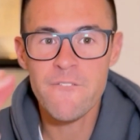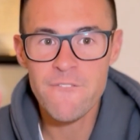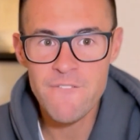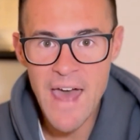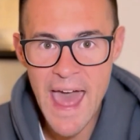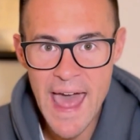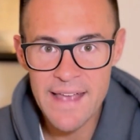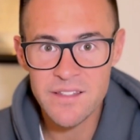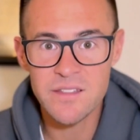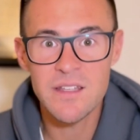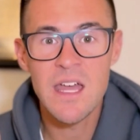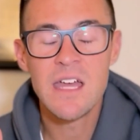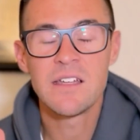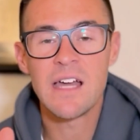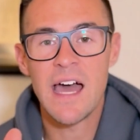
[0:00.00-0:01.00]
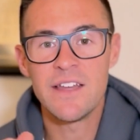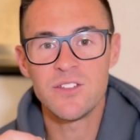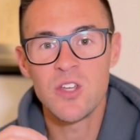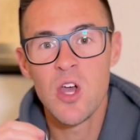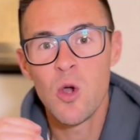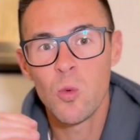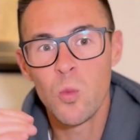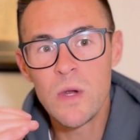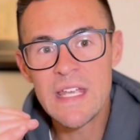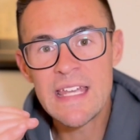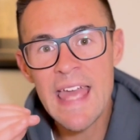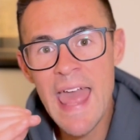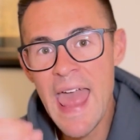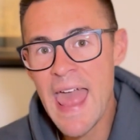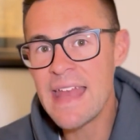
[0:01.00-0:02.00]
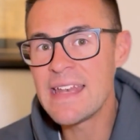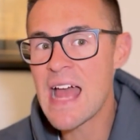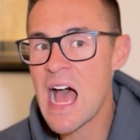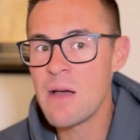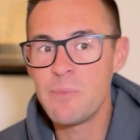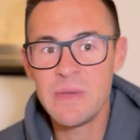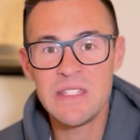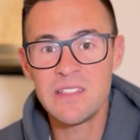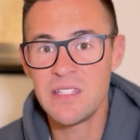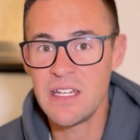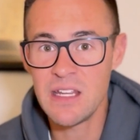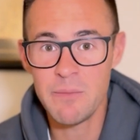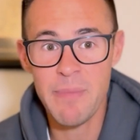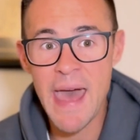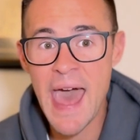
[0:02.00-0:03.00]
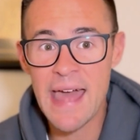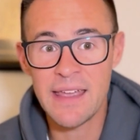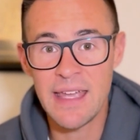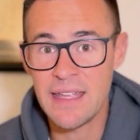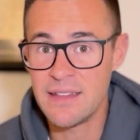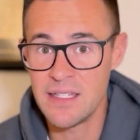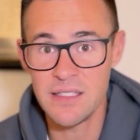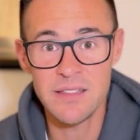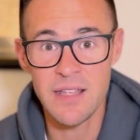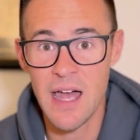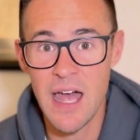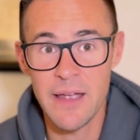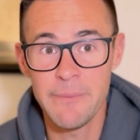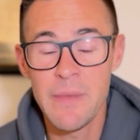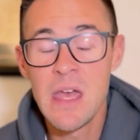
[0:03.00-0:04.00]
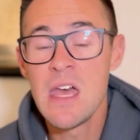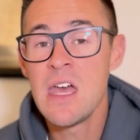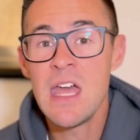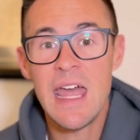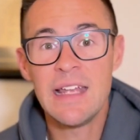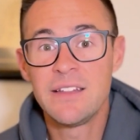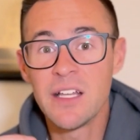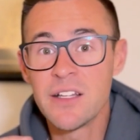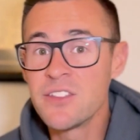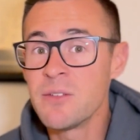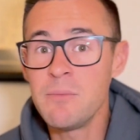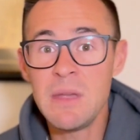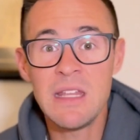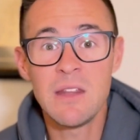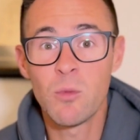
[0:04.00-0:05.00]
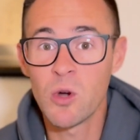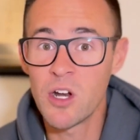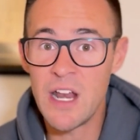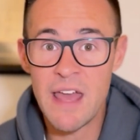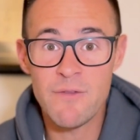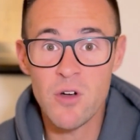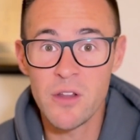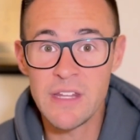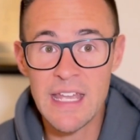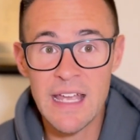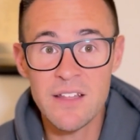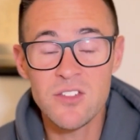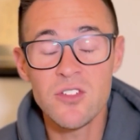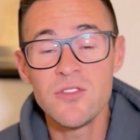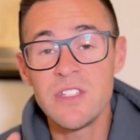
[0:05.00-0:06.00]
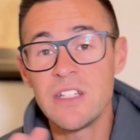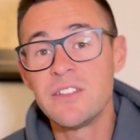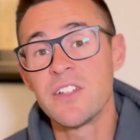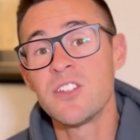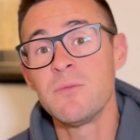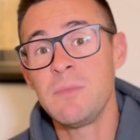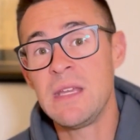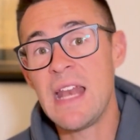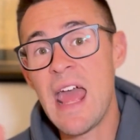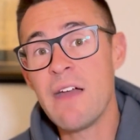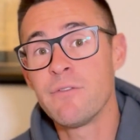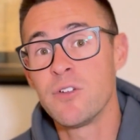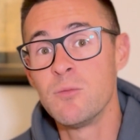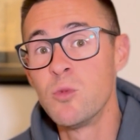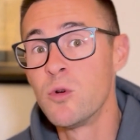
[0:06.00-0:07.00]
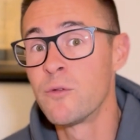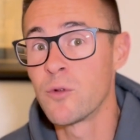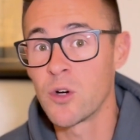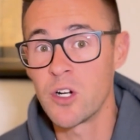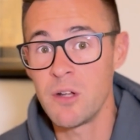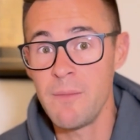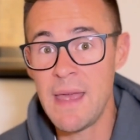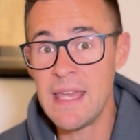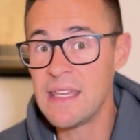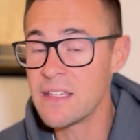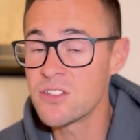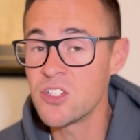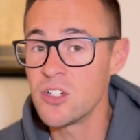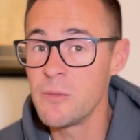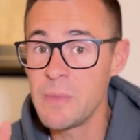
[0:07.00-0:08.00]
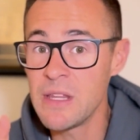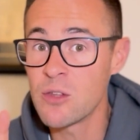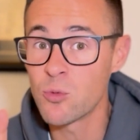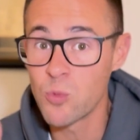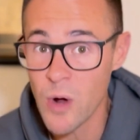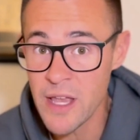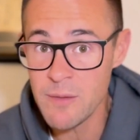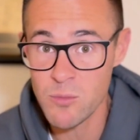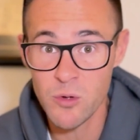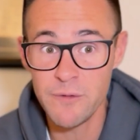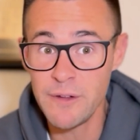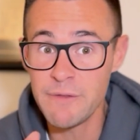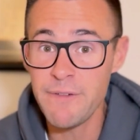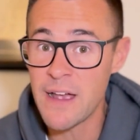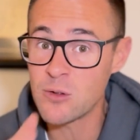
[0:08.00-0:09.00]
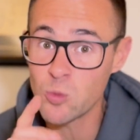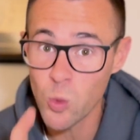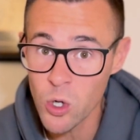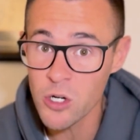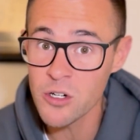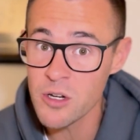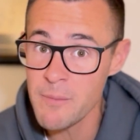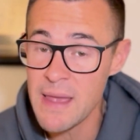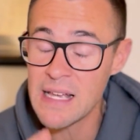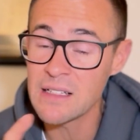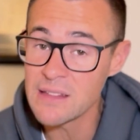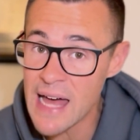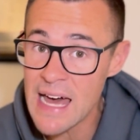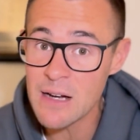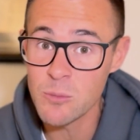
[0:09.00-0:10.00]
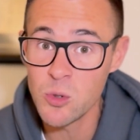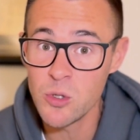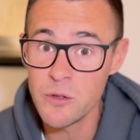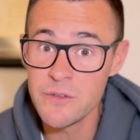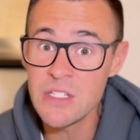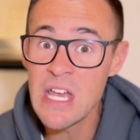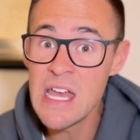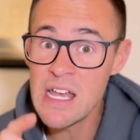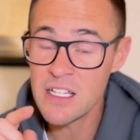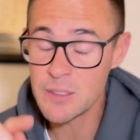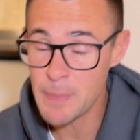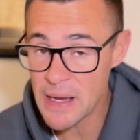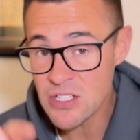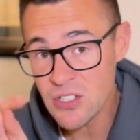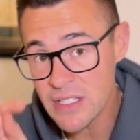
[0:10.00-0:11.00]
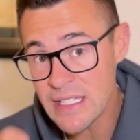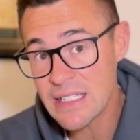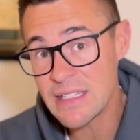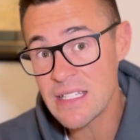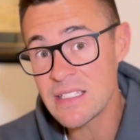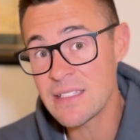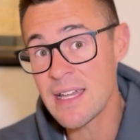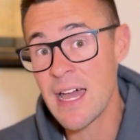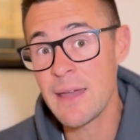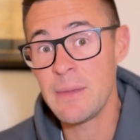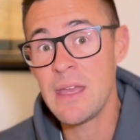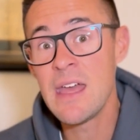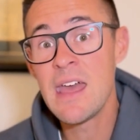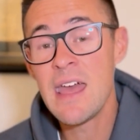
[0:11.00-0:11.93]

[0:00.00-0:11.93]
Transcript: fast. Guys, we cannot be sitting back at this time. It doesn't mean that we're going to have all the answers. It doesn't mean every move we're going to make is going to be the right move. In fact, we're going to make a lot of moves, especially in this time,